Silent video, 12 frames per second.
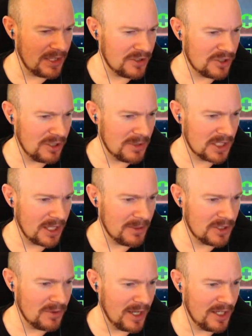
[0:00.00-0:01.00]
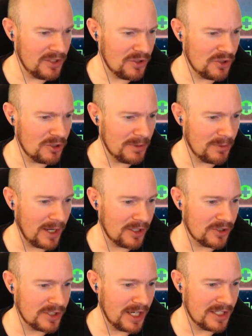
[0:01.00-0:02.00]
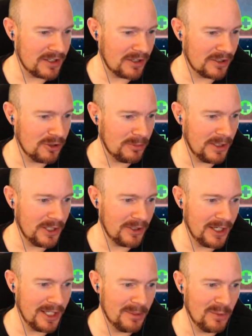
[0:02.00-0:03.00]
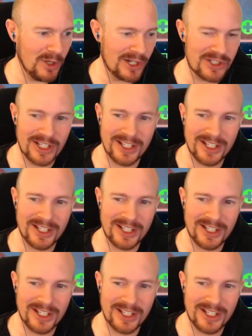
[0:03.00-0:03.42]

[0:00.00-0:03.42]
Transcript: the stream is coming to end. You should be writing your science article, but here I am watching.